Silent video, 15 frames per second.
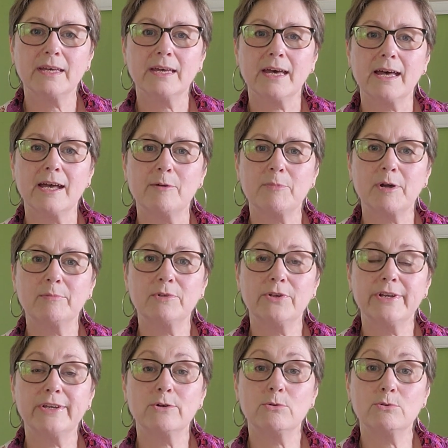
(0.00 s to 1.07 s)
I'm
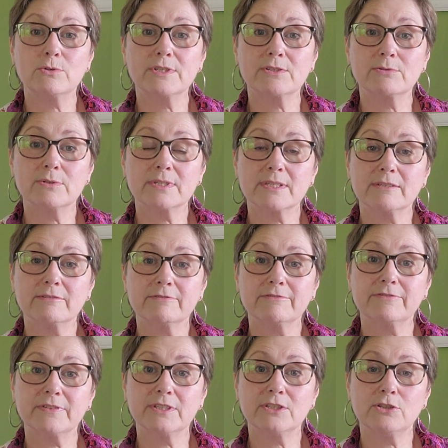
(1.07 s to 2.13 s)
learning all sorts
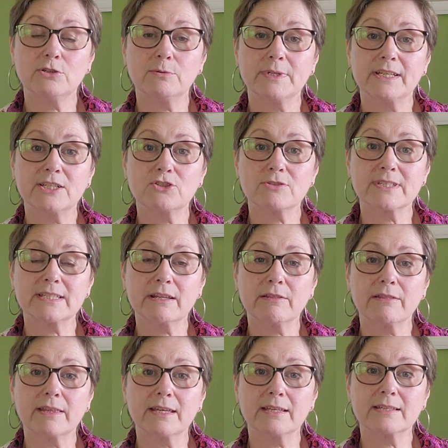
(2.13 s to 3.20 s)
of new and interesting
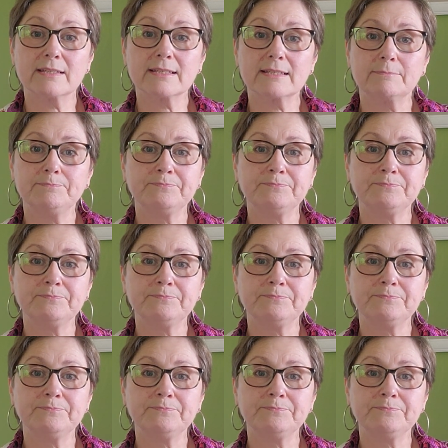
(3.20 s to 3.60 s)
things.